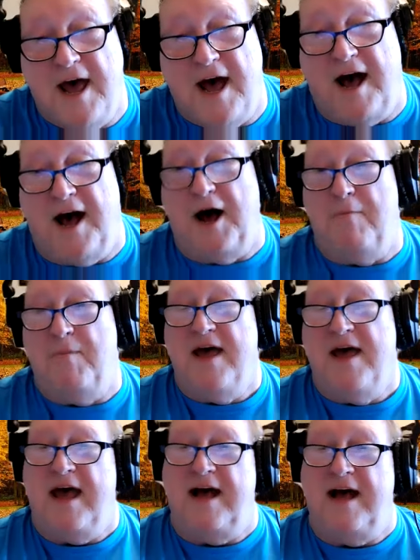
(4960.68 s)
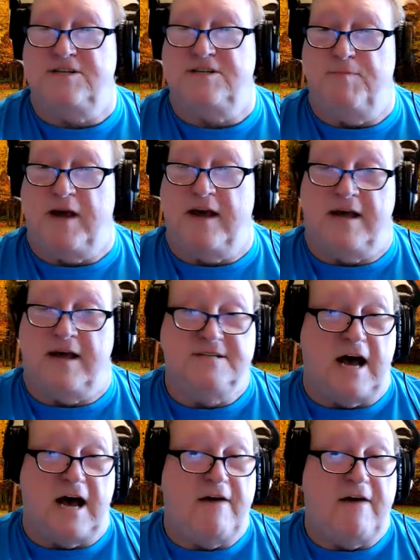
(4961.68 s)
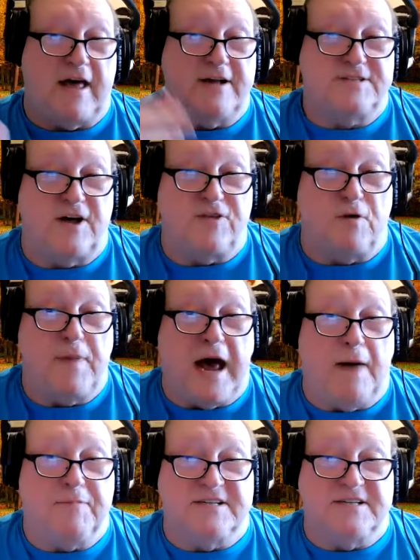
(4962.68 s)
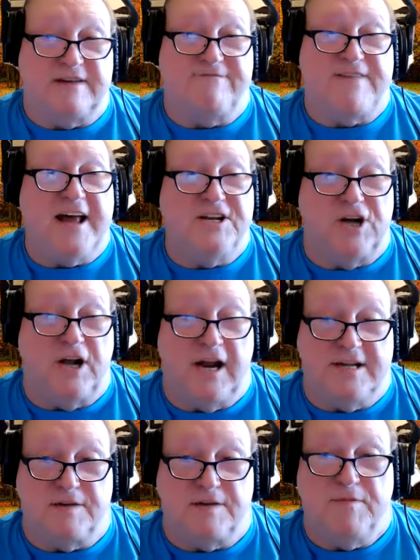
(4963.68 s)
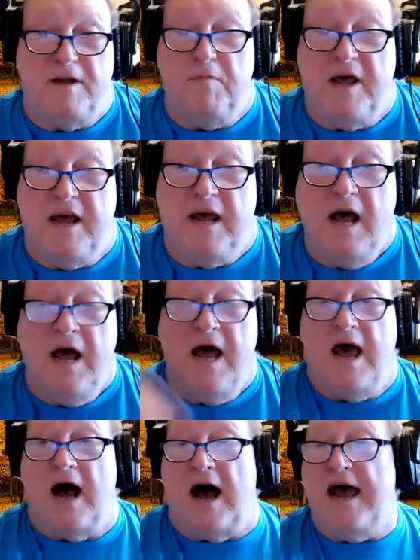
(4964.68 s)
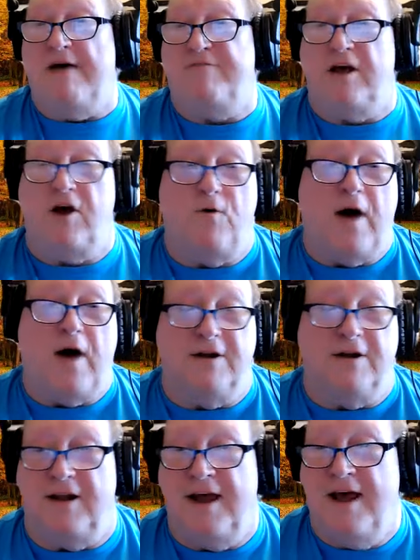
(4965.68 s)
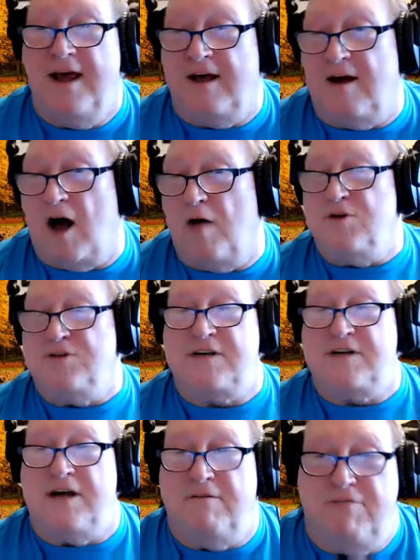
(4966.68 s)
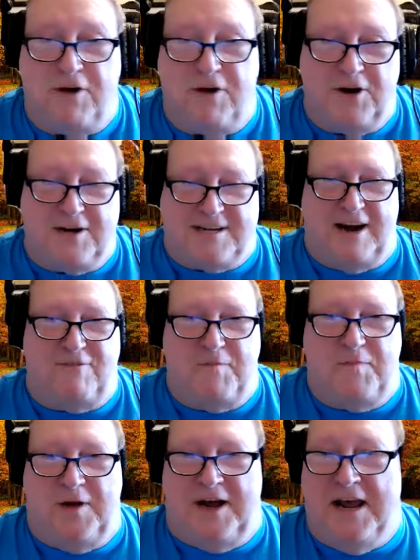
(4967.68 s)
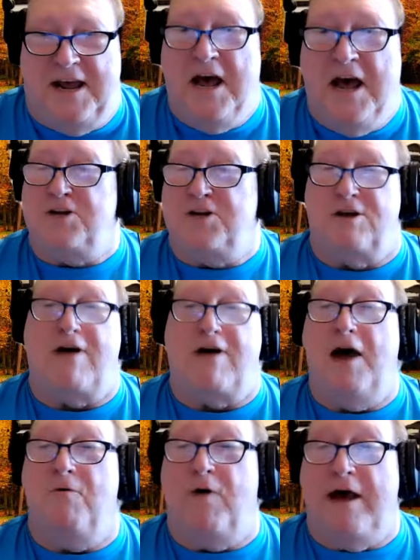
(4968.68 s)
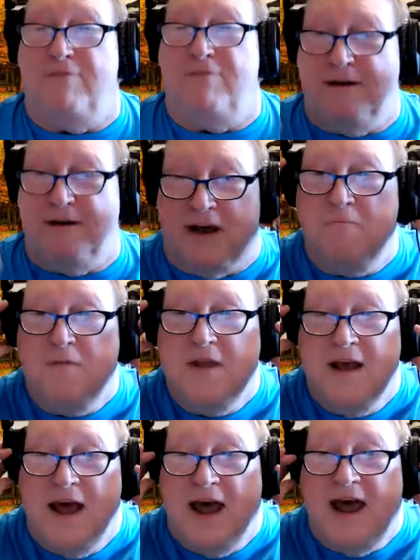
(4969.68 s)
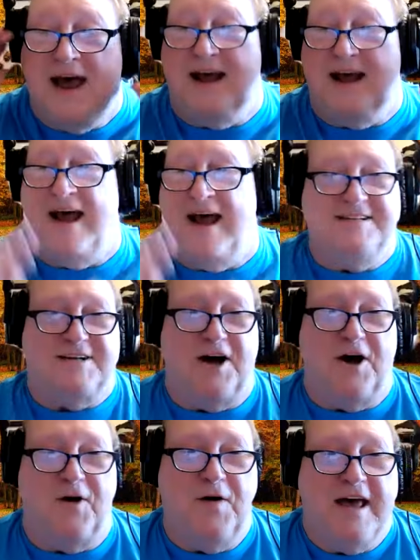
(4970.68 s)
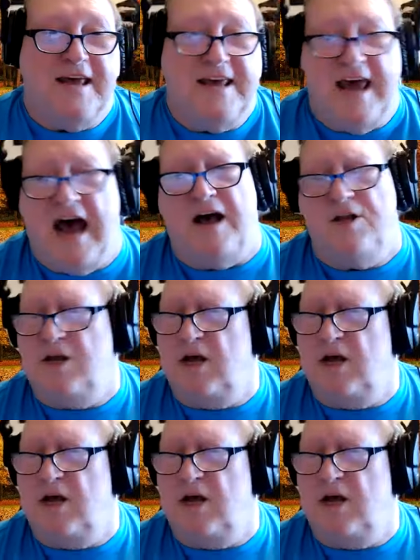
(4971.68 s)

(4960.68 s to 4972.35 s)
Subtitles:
And because I have that Southern Baptist evangelism in me, I have to go out and almost convert everybody to the right way of living. And so, yeah,